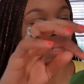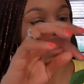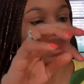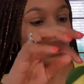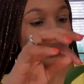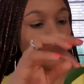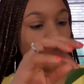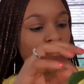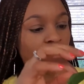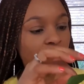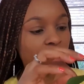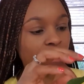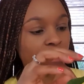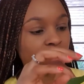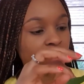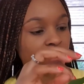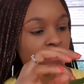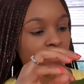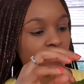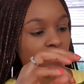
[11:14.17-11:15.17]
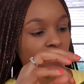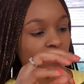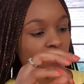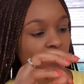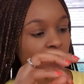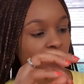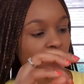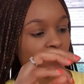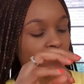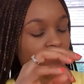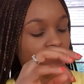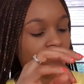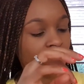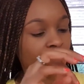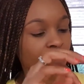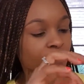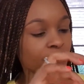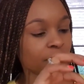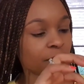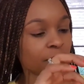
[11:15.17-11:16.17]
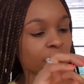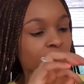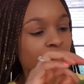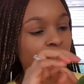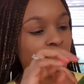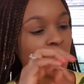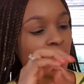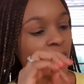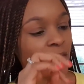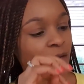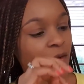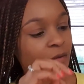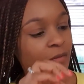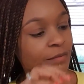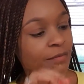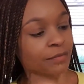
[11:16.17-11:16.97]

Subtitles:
And yeah,